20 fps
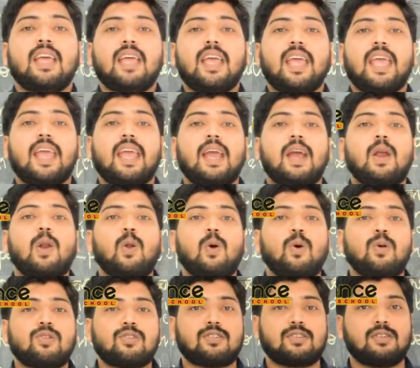
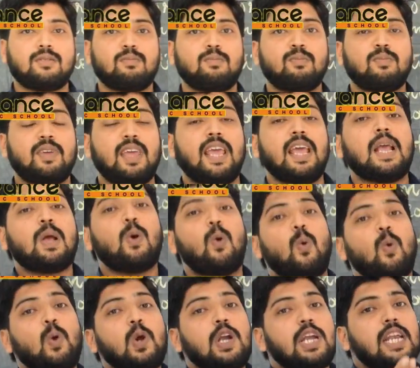enclosed. A
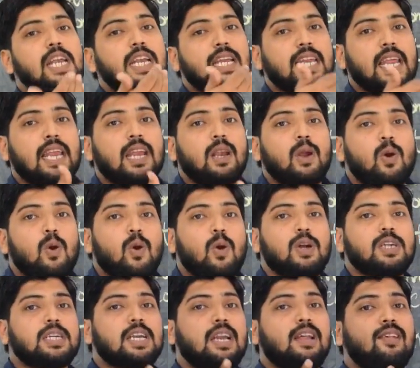concrete
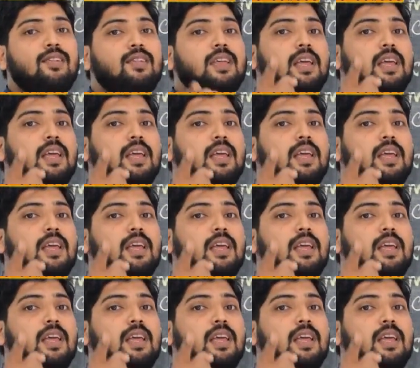enclosure is